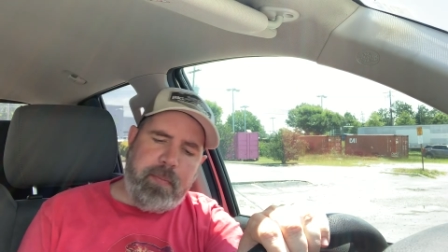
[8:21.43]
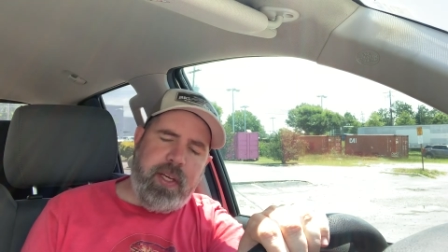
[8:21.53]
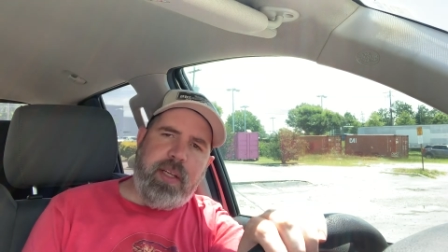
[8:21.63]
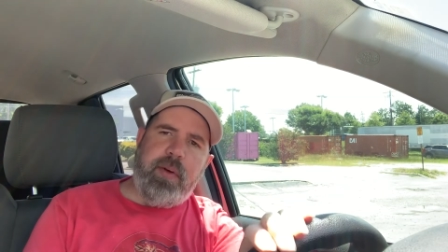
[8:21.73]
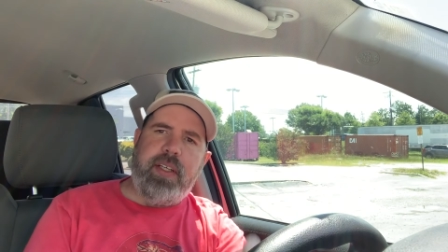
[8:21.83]

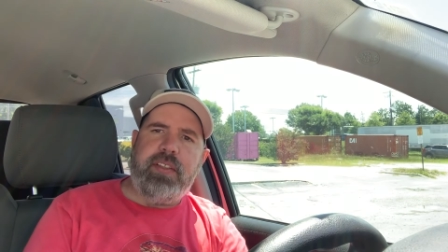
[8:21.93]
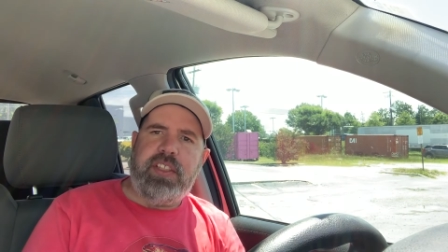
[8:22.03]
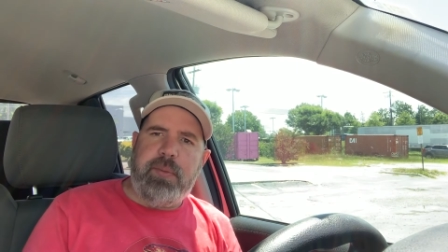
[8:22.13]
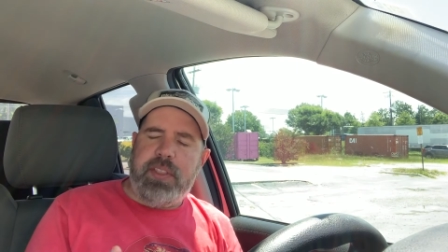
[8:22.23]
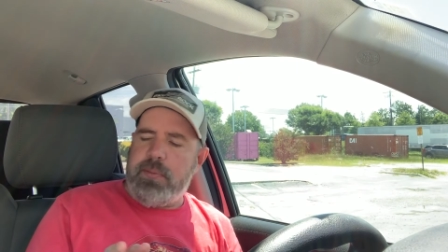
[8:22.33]
Anyway,
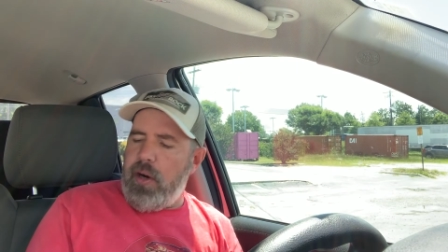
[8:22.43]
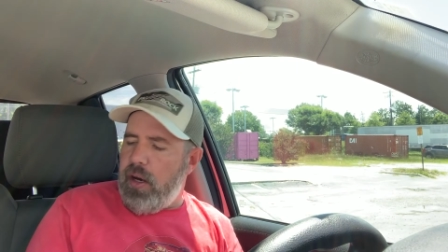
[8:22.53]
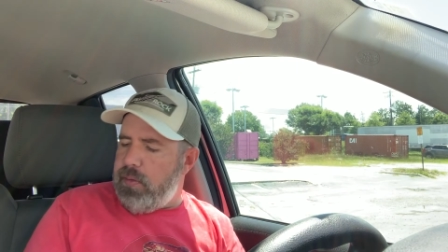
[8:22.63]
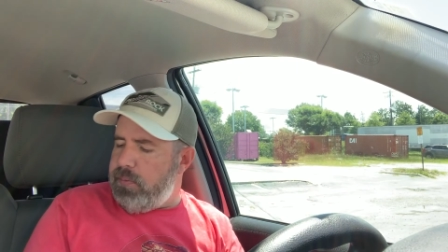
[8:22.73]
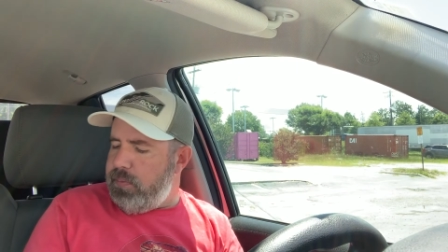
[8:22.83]
Jimmy's
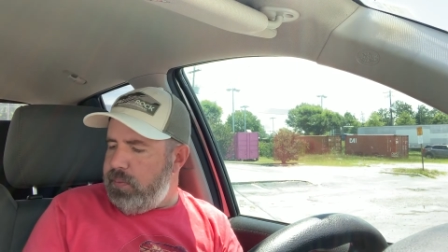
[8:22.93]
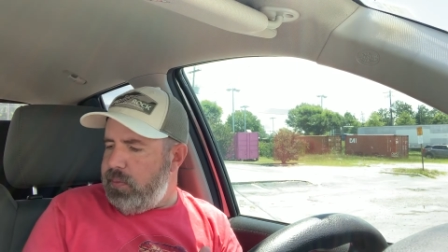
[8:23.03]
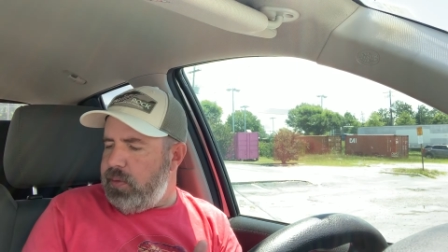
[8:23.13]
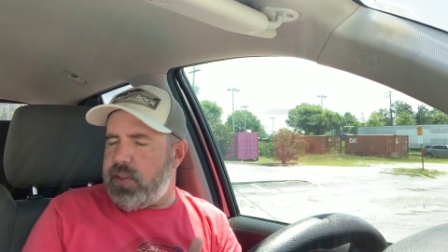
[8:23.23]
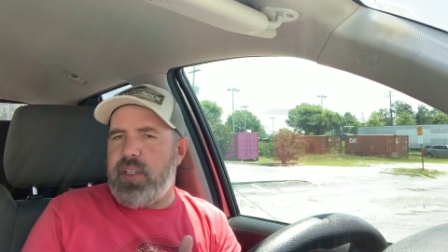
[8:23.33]
Mart,
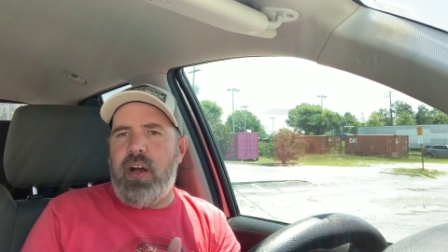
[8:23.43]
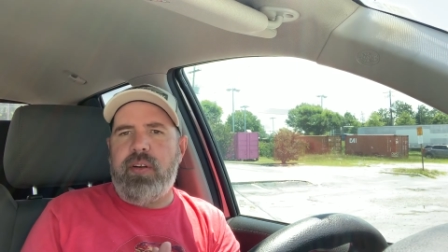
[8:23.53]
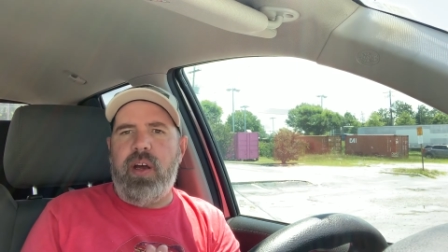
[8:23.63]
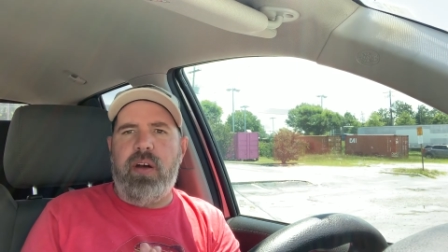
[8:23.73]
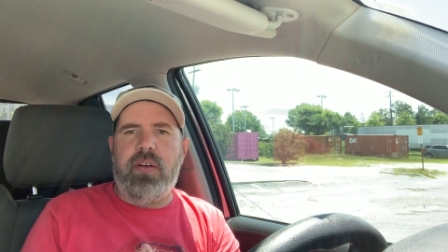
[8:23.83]

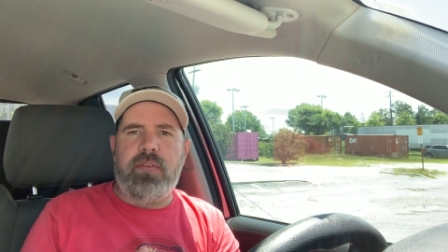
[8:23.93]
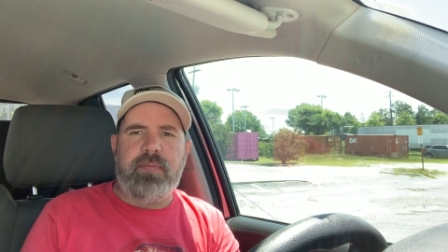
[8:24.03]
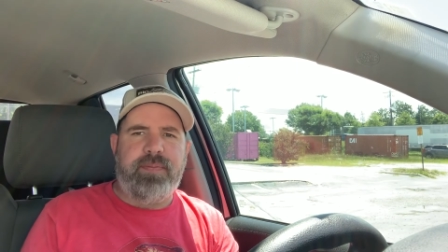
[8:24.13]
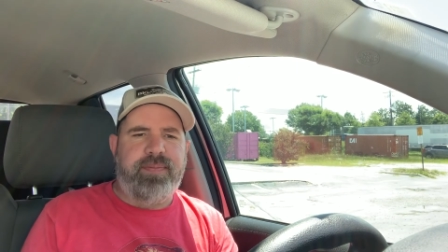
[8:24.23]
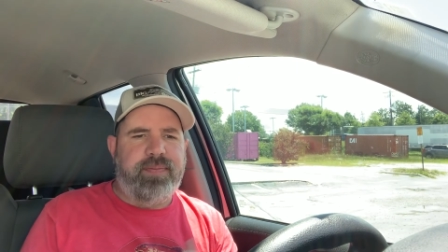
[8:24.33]
Slaw Dog,
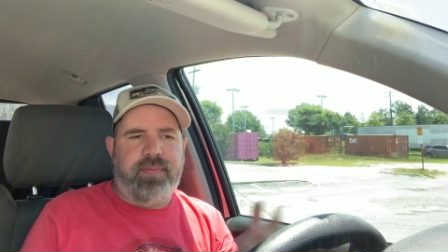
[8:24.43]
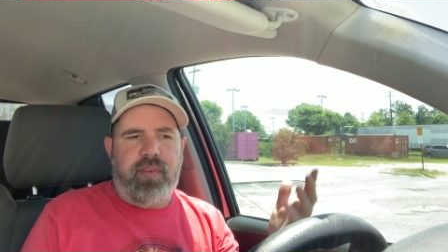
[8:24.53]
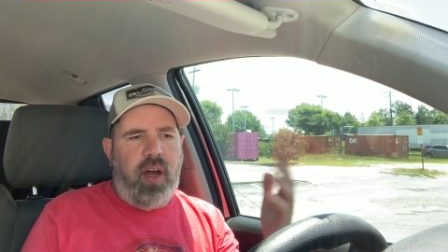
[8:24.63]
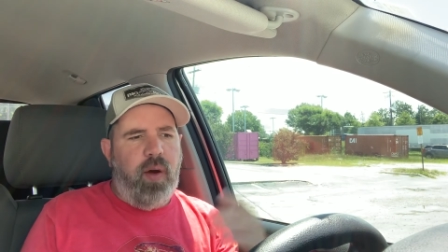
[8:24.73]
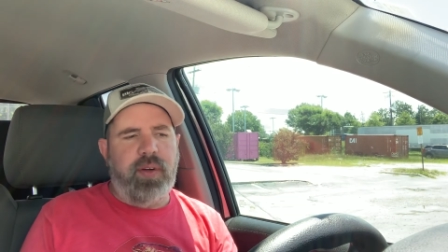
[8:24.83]

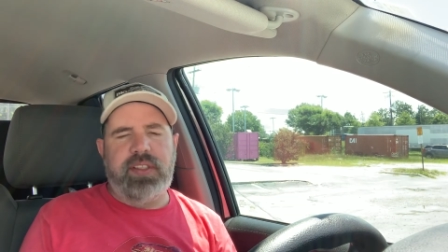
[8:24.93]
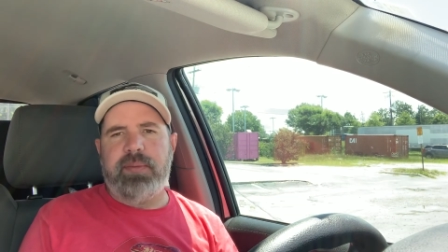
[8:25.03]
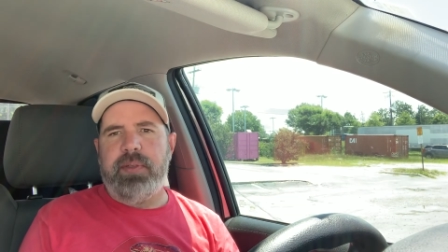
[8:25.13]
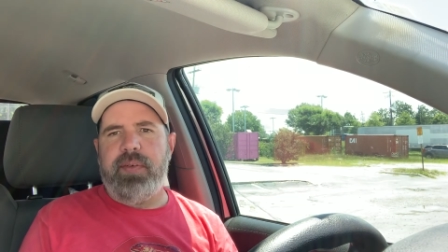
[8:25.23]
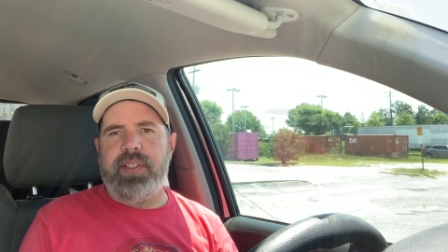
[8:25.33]
always
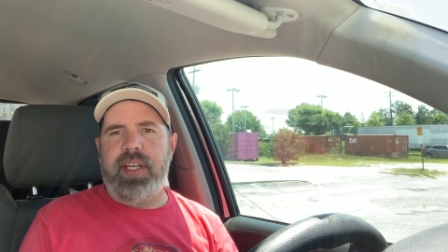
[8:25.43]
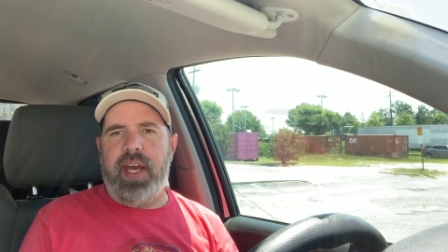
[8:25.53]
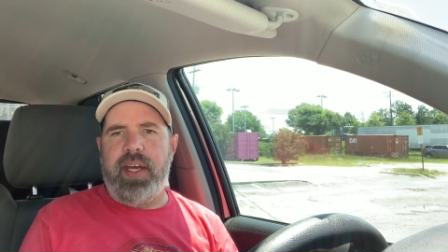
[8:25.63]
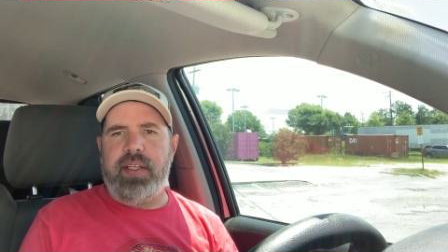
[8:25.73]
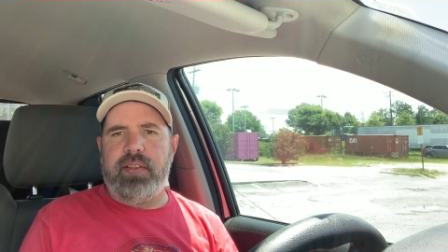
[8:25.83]
above a
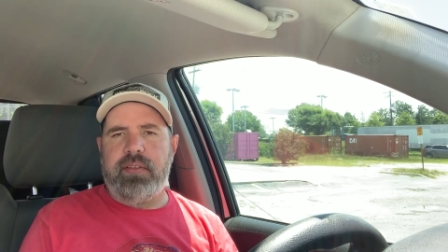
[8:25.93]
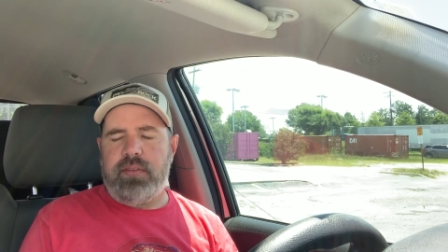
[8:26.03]
9.